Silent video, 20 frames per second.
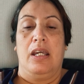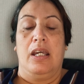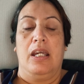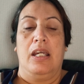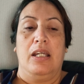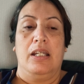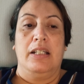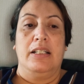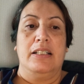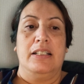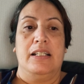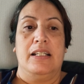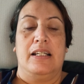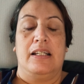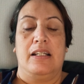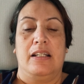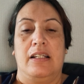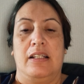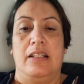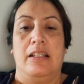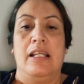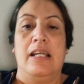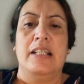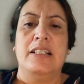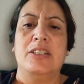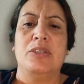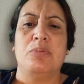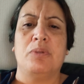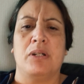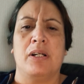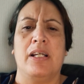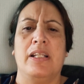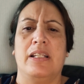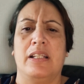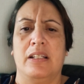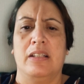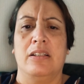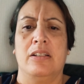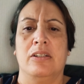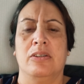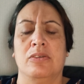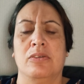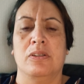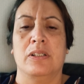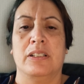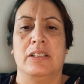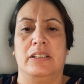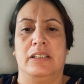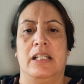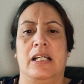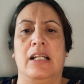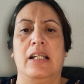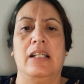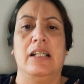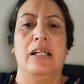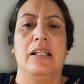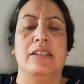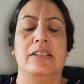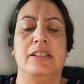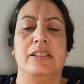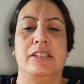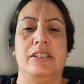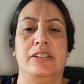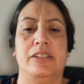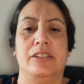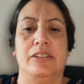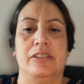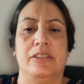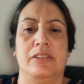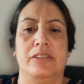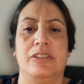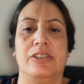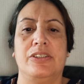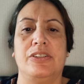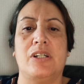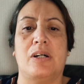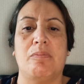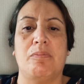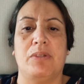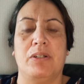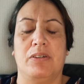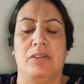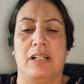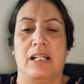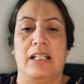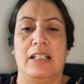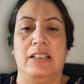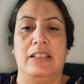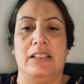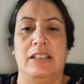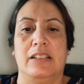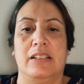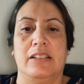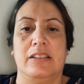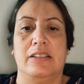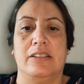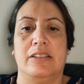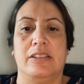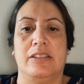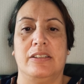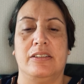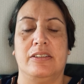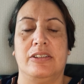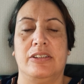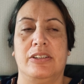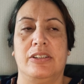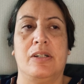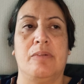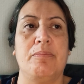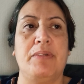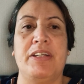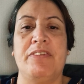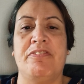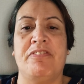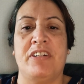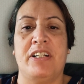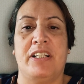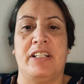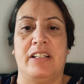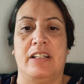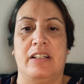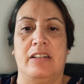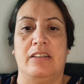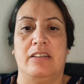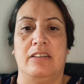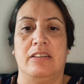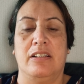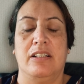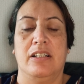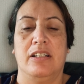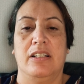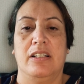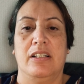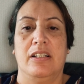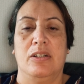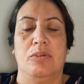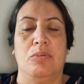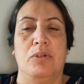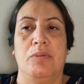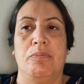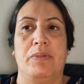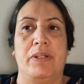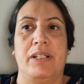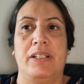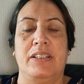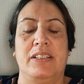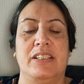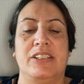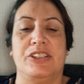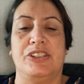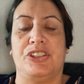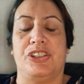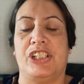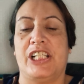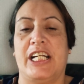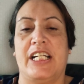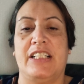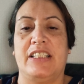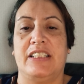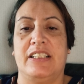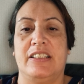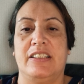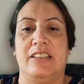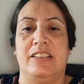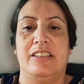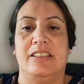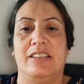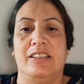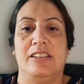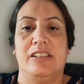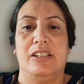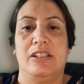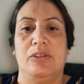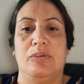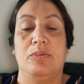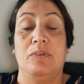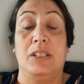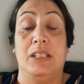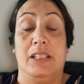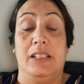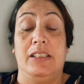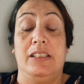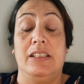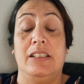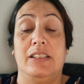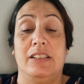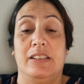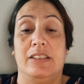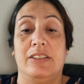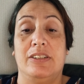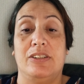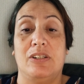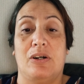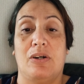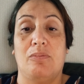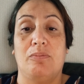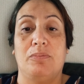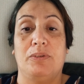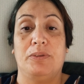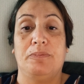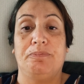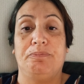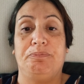And that's what I think the Lord is telling us to do. Stop the craziness. Stop everything. We're being distracted. We need to just stop.